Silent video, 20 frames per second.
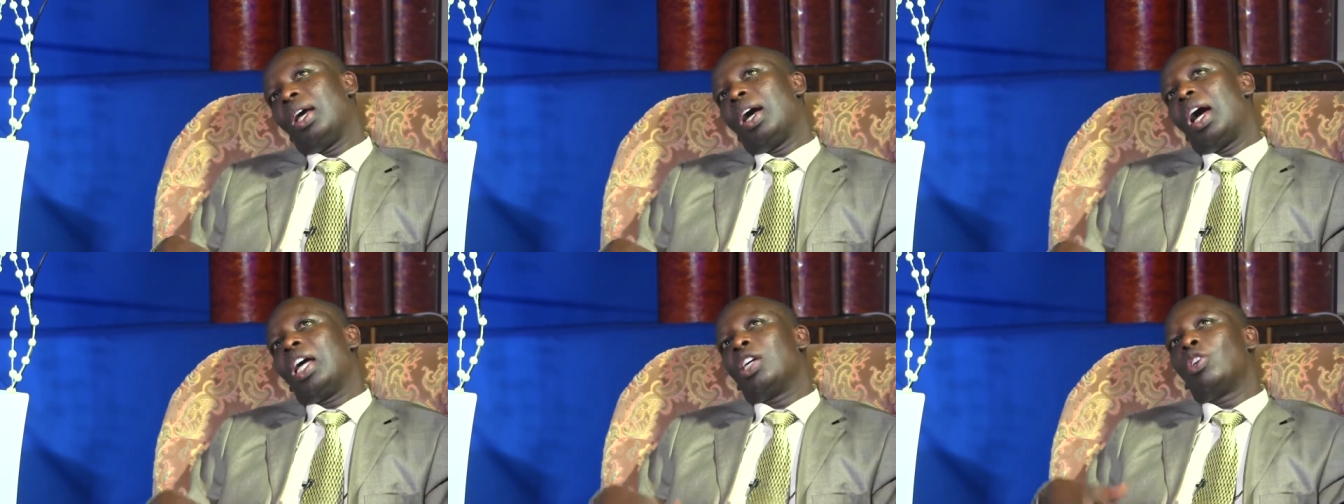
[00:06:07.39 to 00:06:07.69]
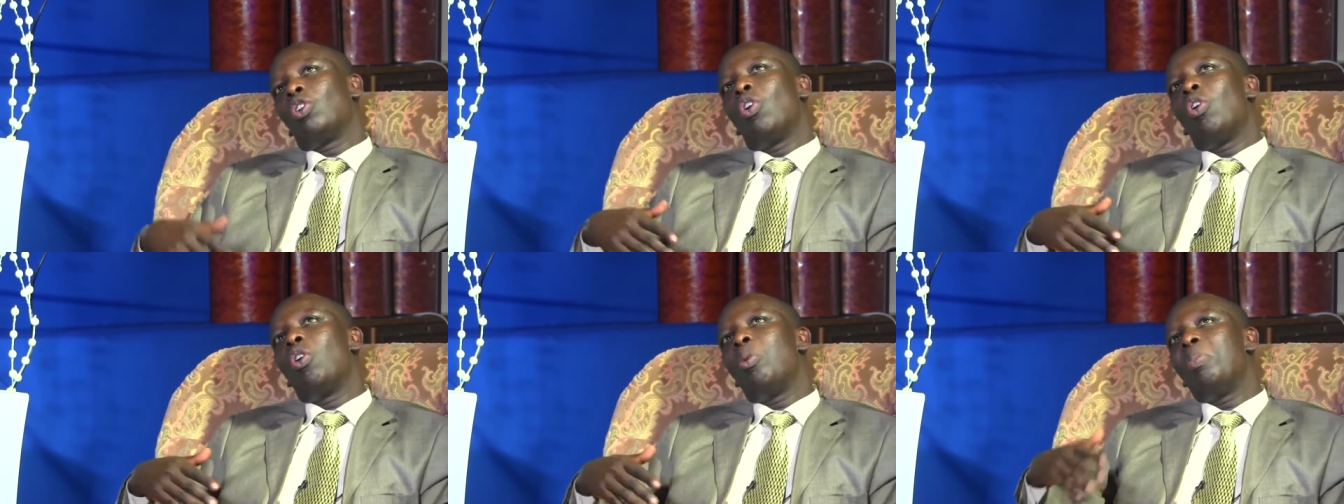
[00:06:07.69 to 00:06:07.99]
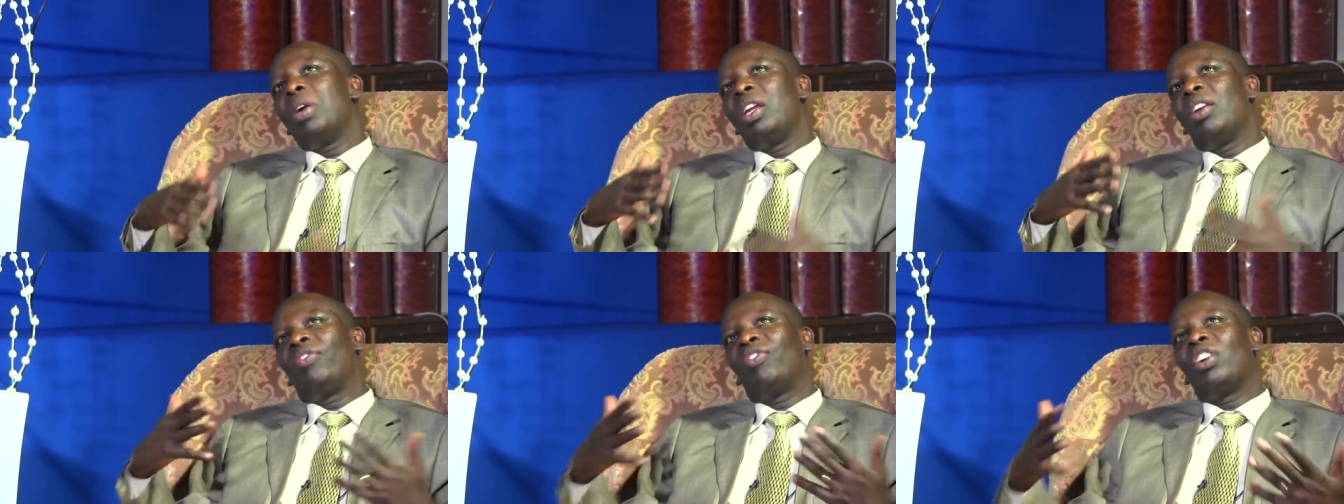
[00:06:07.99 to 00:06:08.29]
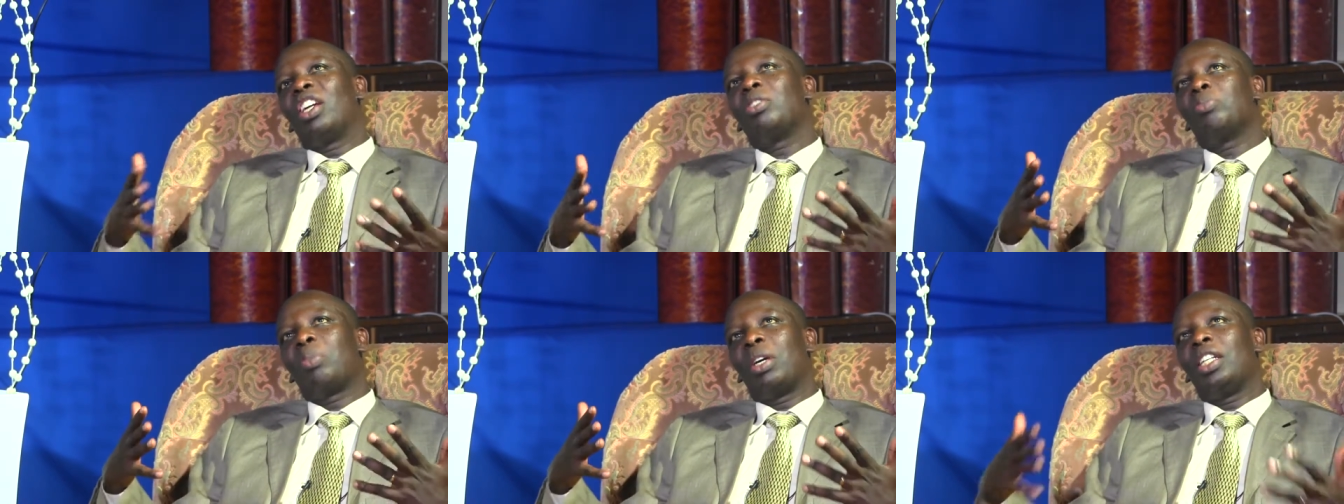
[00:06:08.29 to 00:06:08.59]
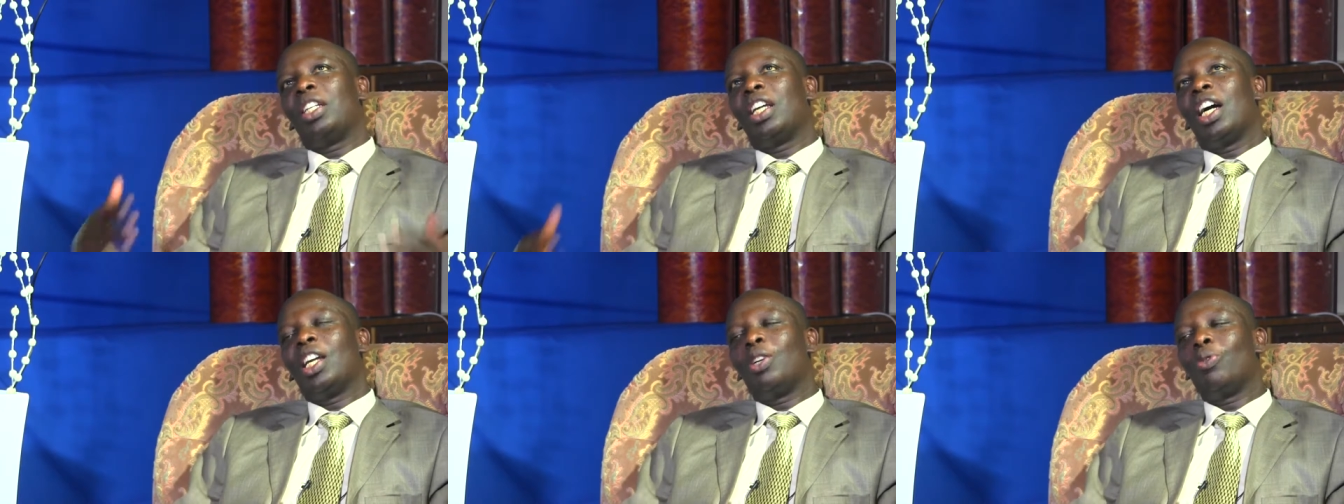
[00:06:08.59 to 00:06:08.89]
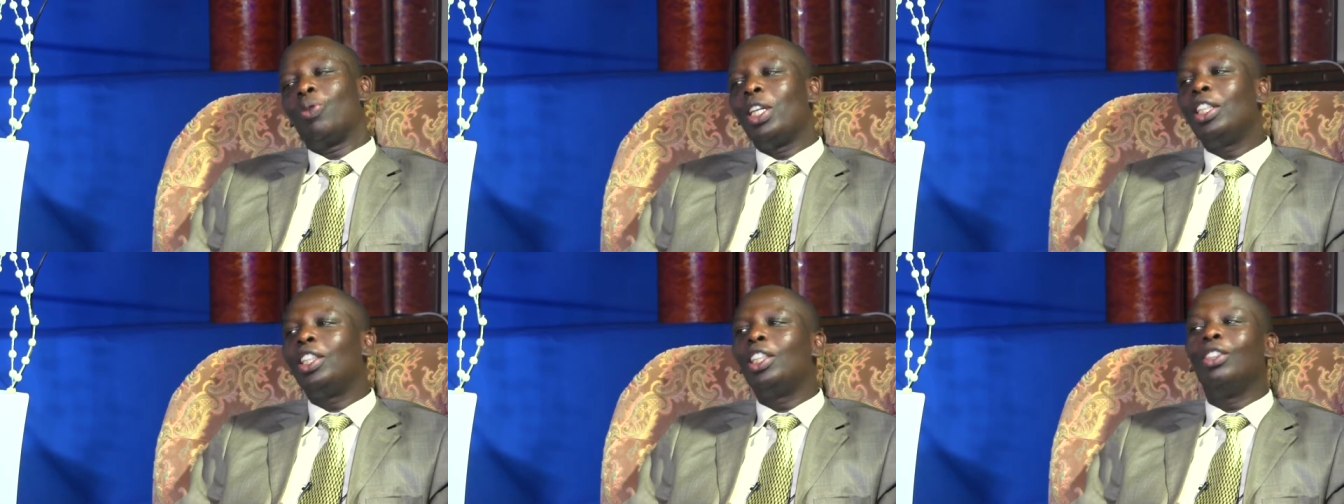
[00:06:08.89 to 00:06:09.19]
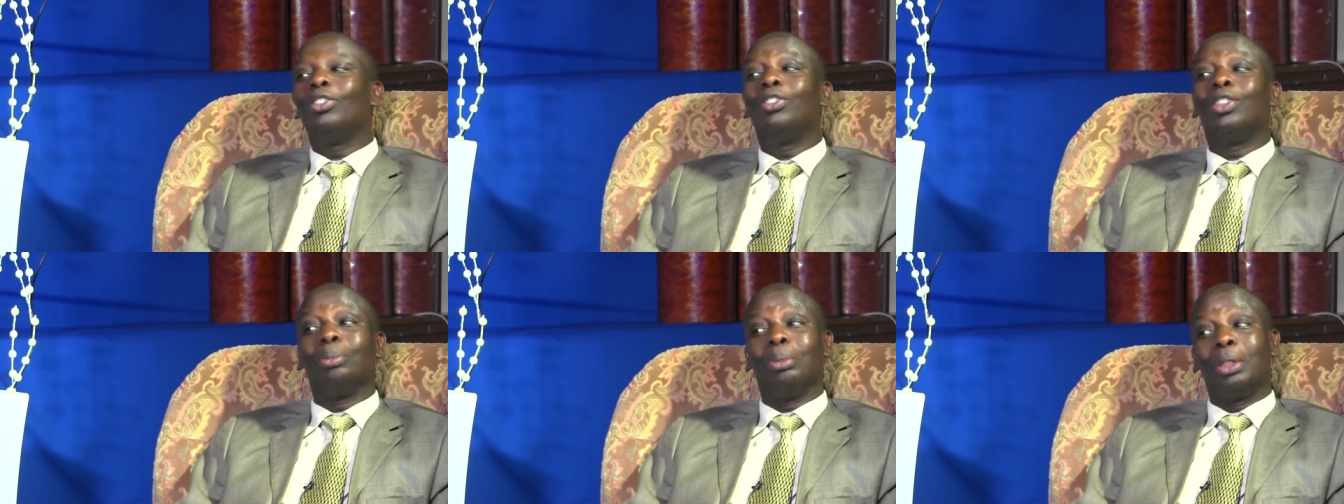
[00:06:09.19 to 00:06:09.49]
I go home and find my dad
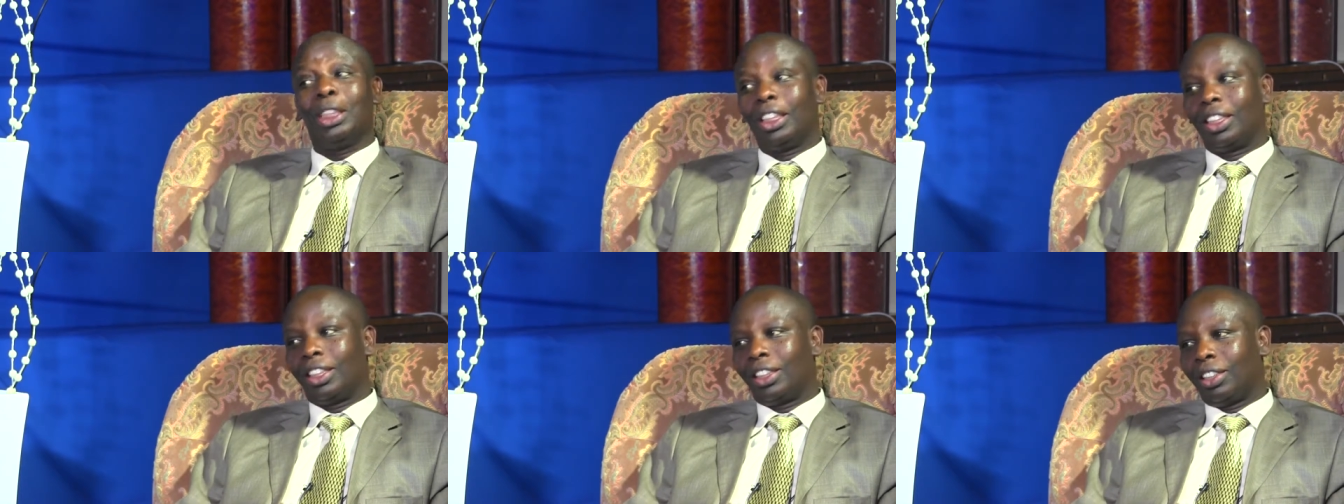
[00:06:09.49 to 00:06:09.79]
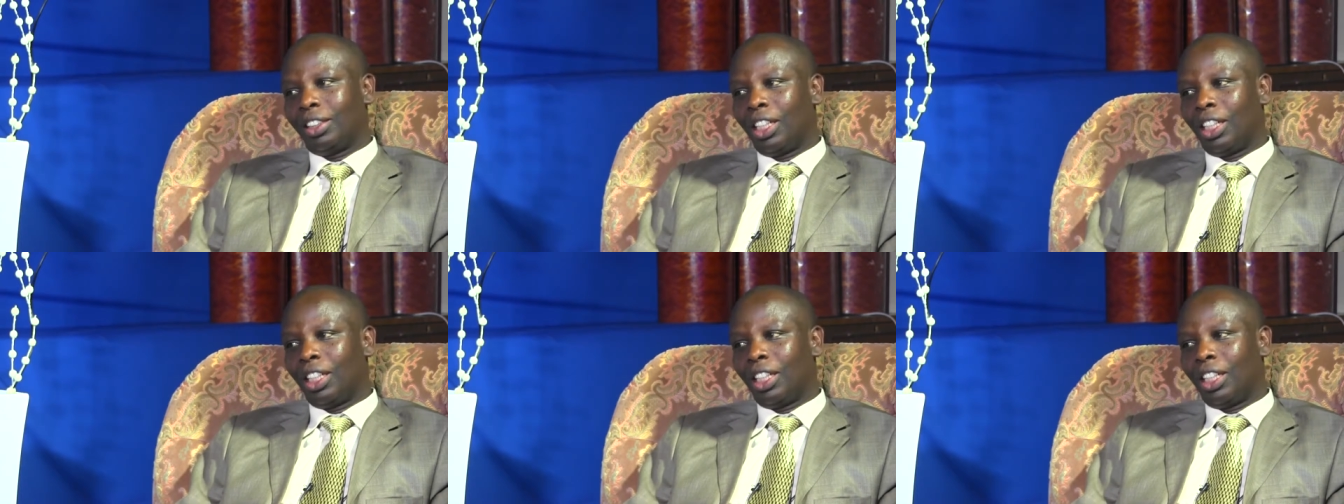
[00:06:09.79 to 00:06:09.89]
waiting for me.